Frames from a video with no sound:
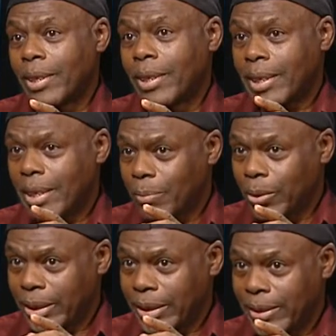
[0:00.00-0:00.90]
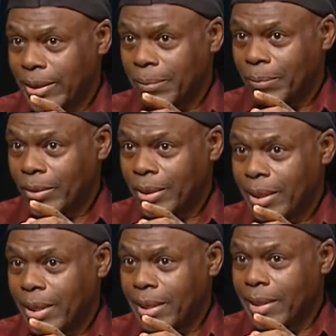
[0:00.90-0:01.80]
their bosses.
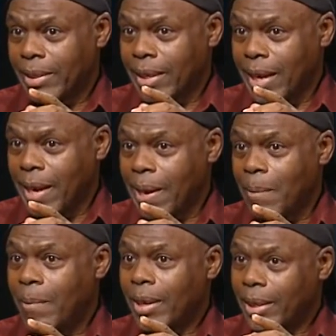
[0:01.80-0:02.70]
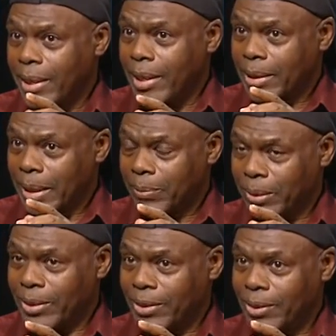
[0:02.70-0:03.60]
These are their
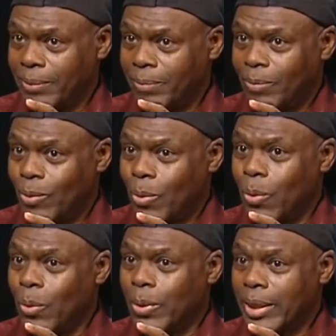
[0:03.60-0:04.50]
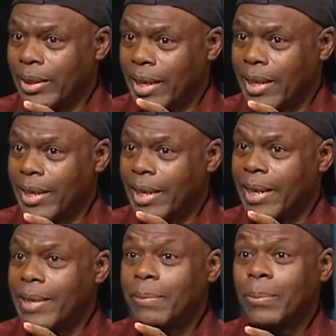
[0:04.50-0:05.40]
servants, or these are
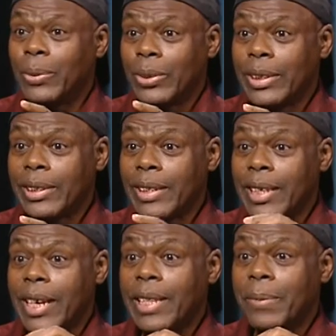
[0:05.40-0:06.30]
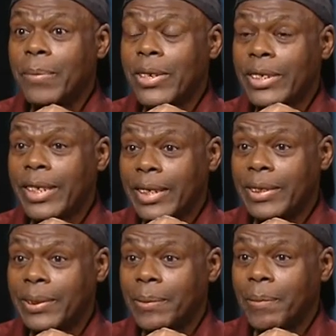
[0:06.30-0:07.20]
their employees. They are the
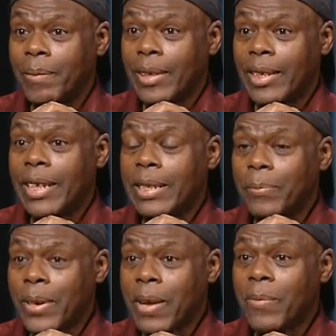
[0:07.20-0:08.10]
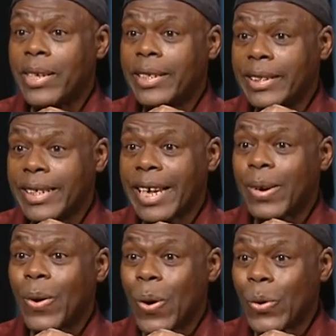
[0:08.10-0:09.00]
masters. They are the primary
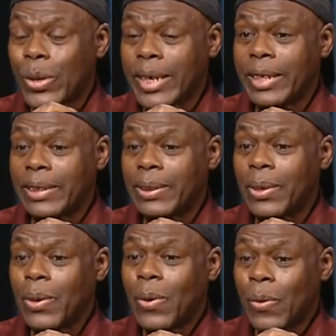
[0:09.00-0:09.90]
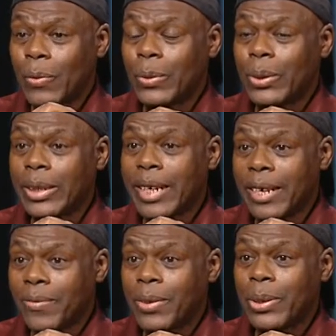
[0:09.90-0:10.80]
stakeholders of those
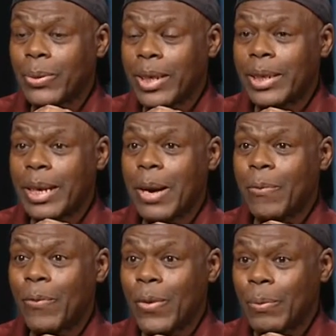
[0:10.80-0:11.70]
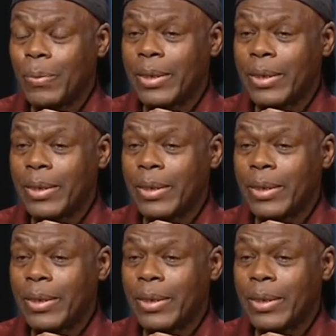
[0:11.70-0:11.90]
countries where they come from.